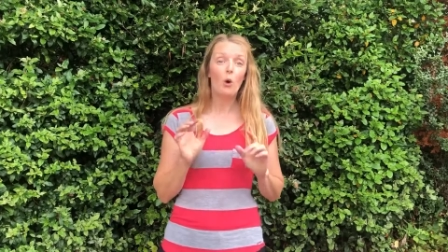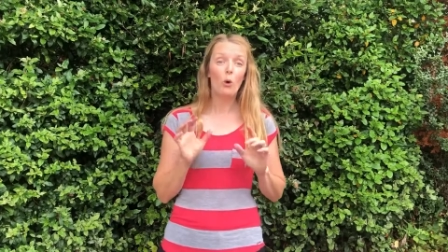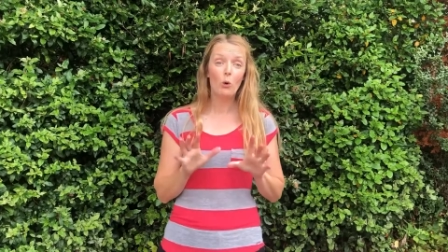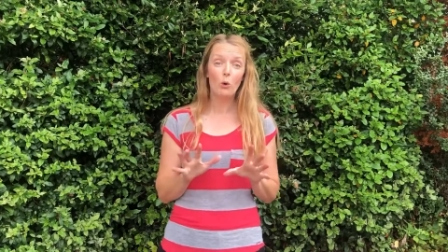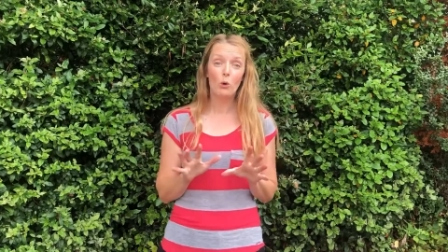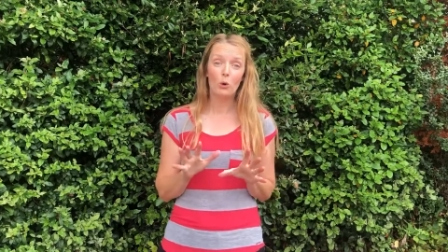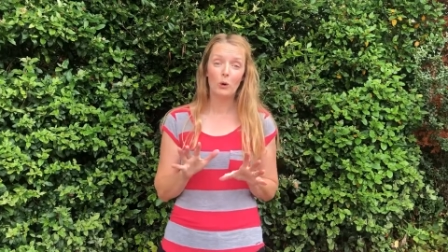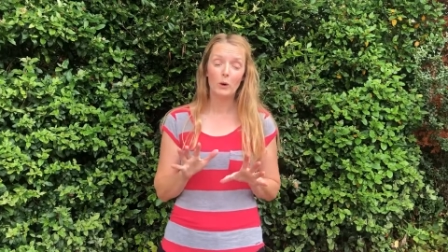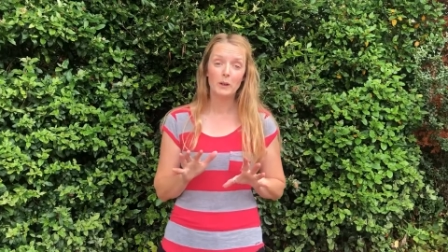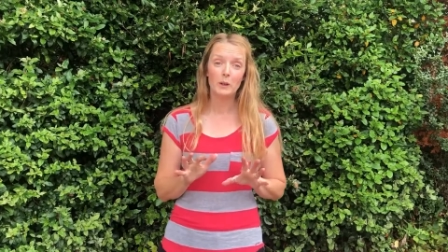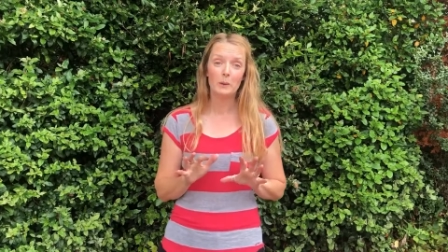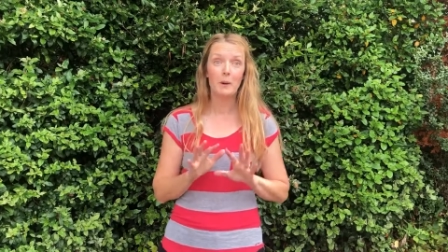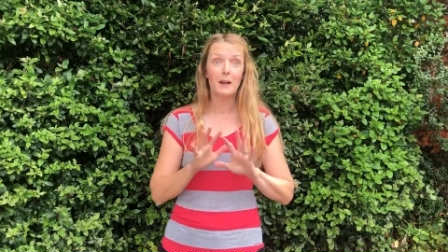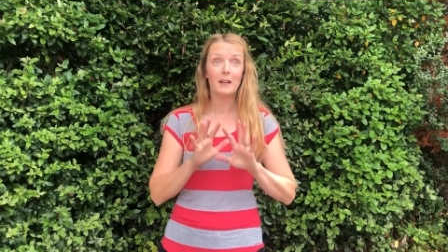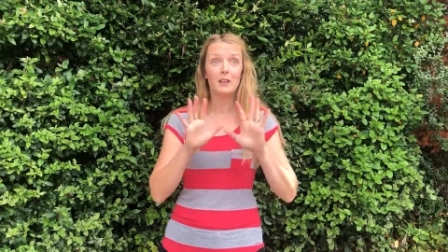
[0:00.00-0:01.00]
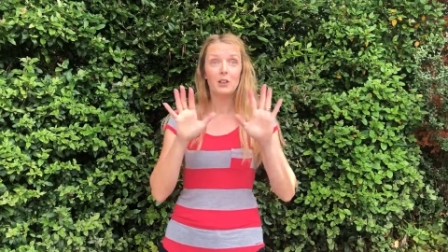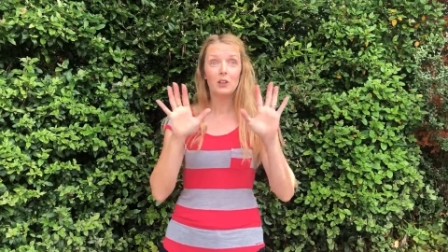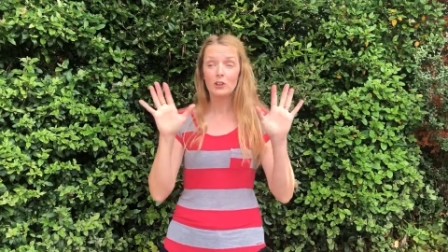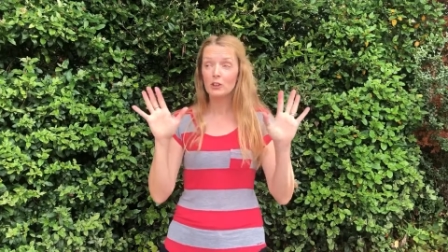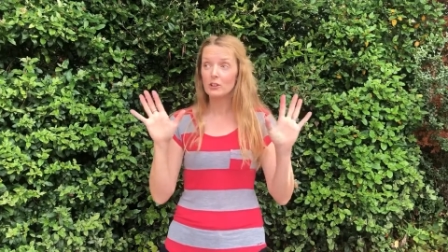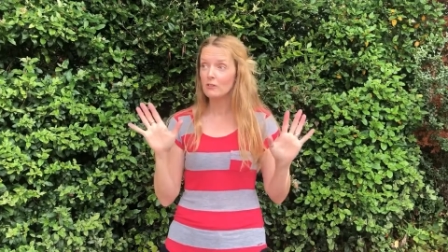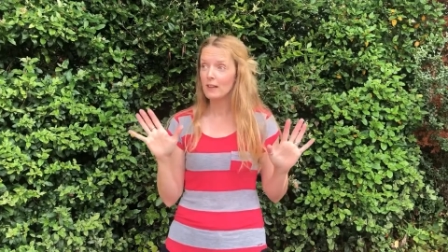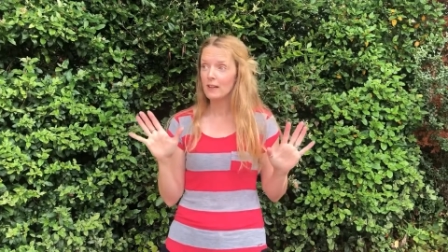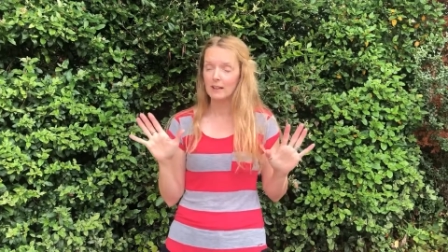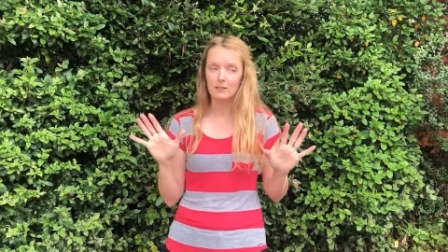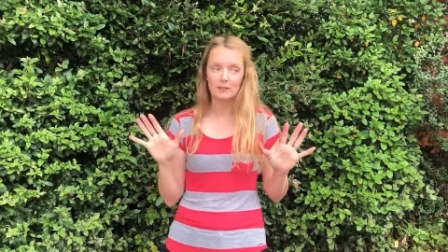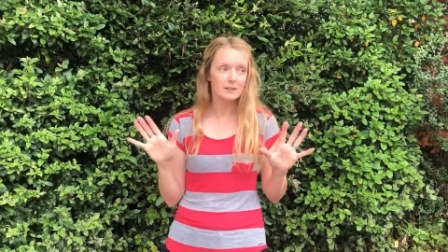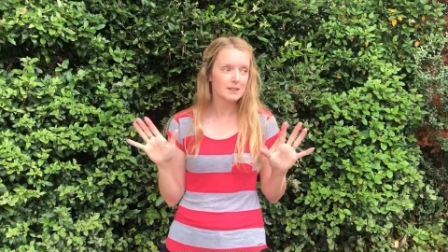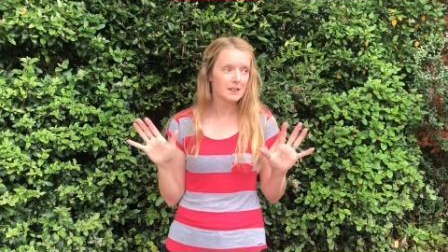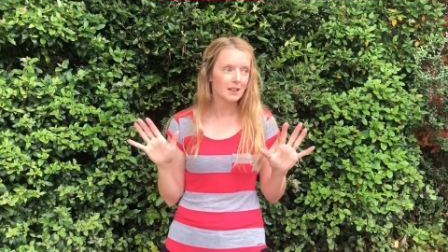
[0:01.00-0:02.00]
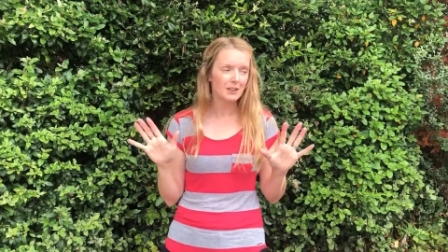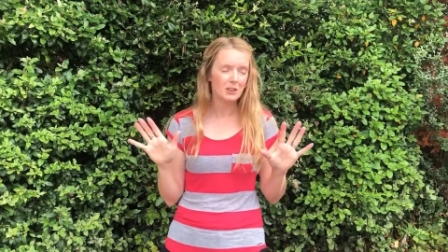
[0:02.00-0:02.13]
Or you might look around,